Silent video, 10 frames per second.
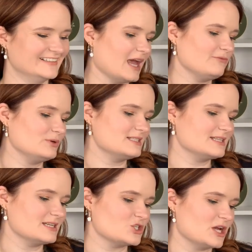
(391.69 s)
Everyone
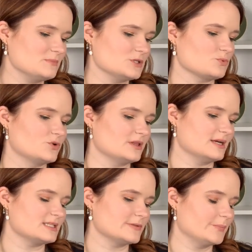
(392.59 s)
says that James is
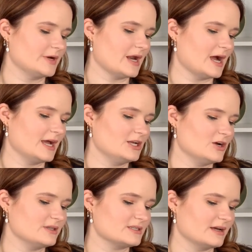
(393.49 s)
ruthless, but I
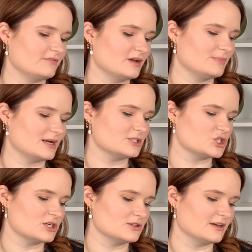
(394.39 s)
know the side of him that is
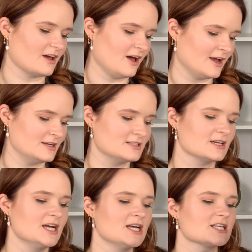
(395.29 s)
gentle and kind,
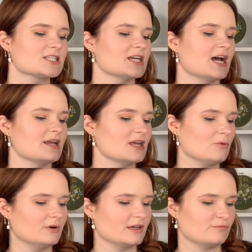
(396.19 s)
the side that
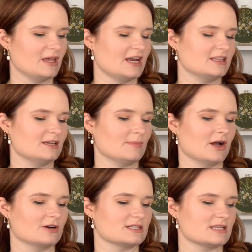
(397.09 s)
will give me anything my
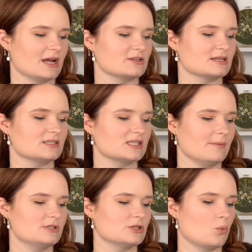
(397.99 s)
heart desires,
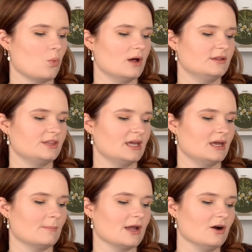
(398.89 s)
except the one
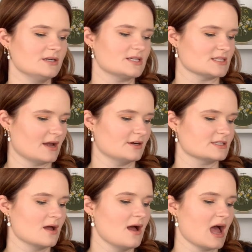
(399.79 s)
thing my heart
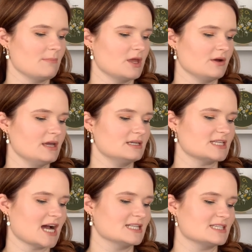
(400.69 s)
desires. I married
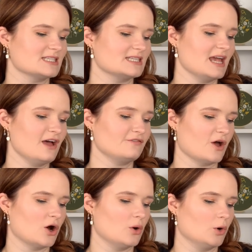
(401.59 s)
Dad's C F
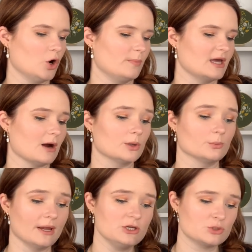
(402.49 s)
O, hoping our
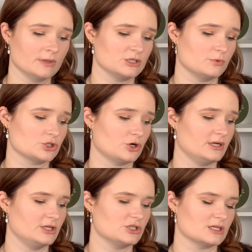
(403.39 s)
arrangement would turn
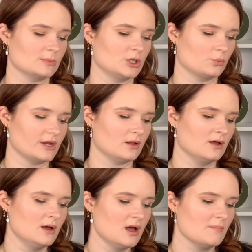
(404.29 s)
into something real,
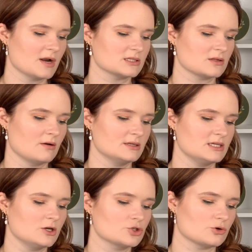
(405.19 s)
but as long as
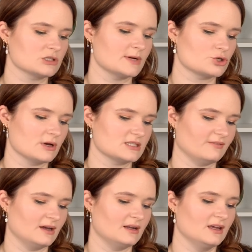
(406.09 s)
he controls my trust
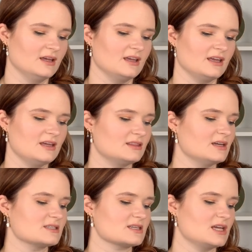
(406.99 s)
fund, he
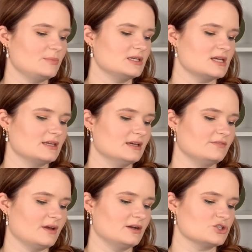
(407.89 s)
thinks he'd be taking
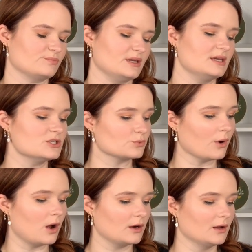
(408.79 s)
advantage of me. He's
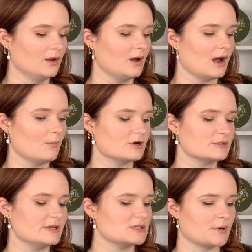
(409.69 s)
wrong. I want to
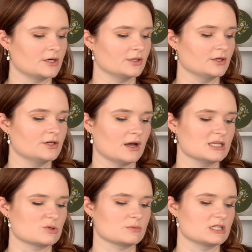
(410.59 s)
be his partner, not
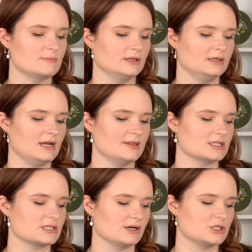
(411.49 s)
his responsibility, and that
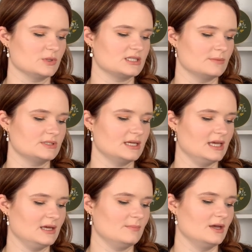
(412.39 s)
starts with tempting
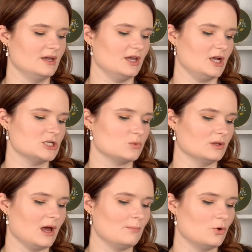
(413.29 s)
him into a
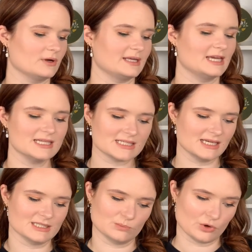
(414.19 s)
lot more than kissing
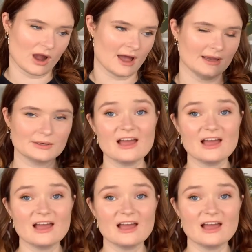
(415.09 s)
his bride.